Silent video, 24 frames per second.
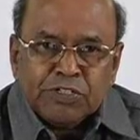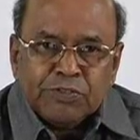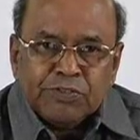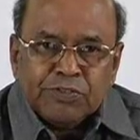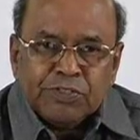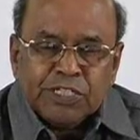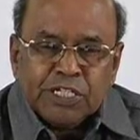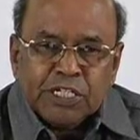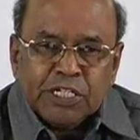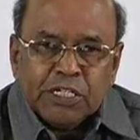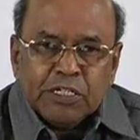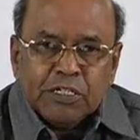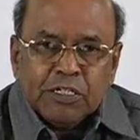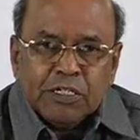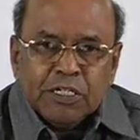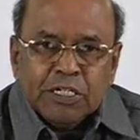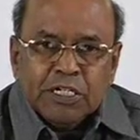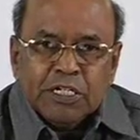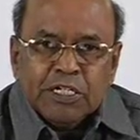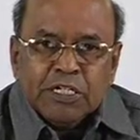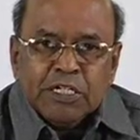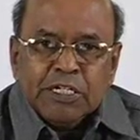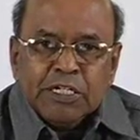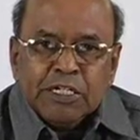2, 3,
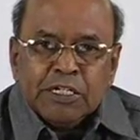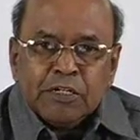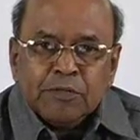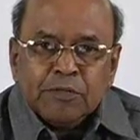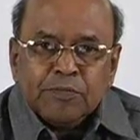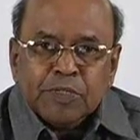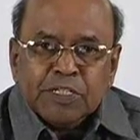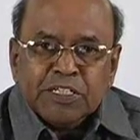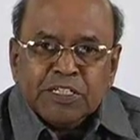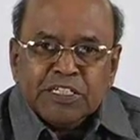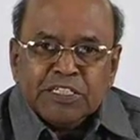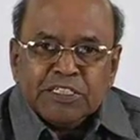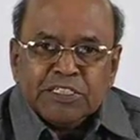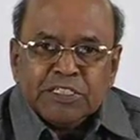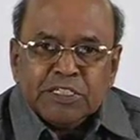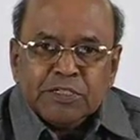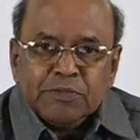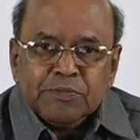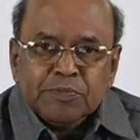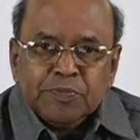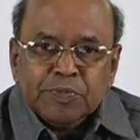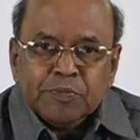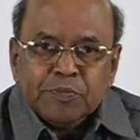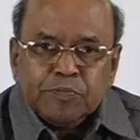it represents
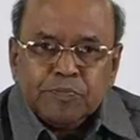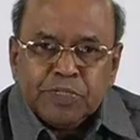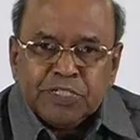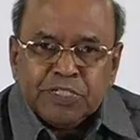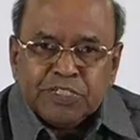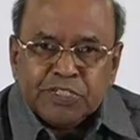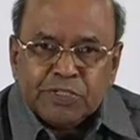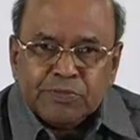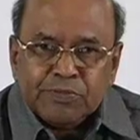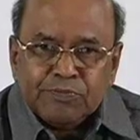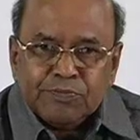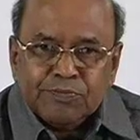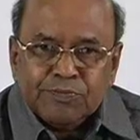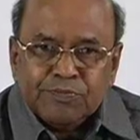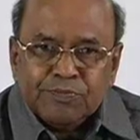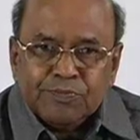a prism.